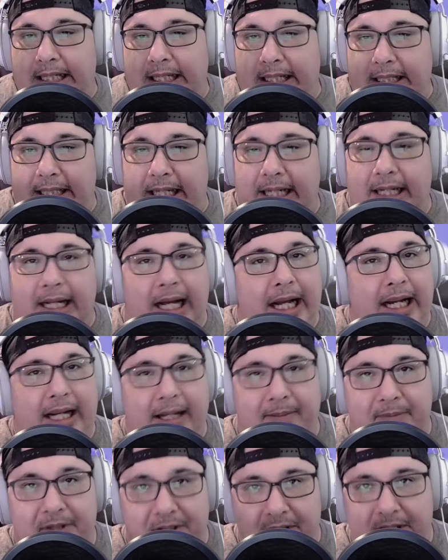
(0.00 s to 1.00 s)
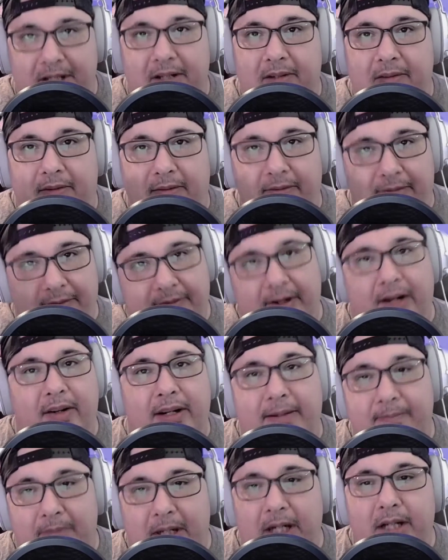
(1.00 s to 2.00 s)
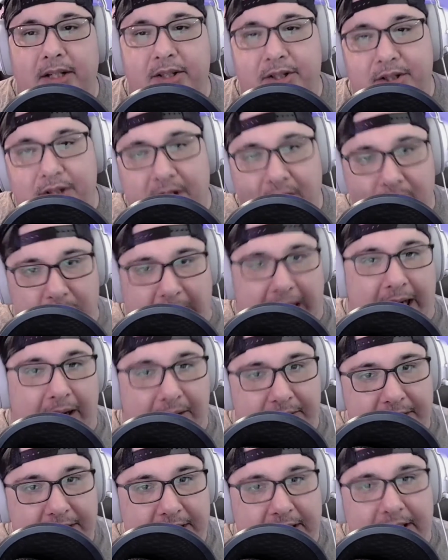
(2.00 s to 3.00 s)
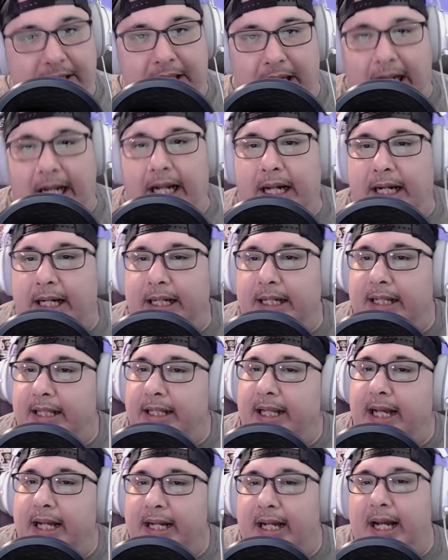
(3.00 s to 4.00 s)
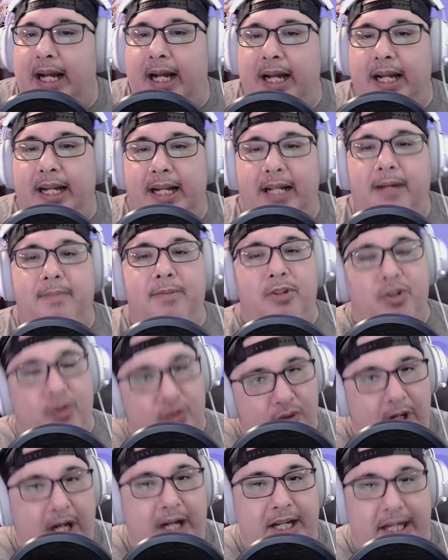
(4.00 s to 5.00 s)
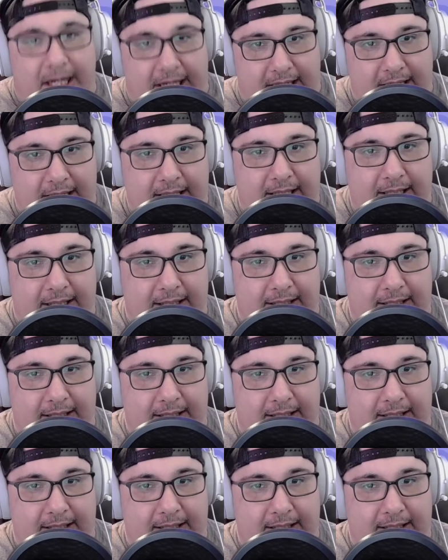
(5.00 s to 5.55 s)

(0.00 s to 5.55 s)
that I am still very much around and that I am trying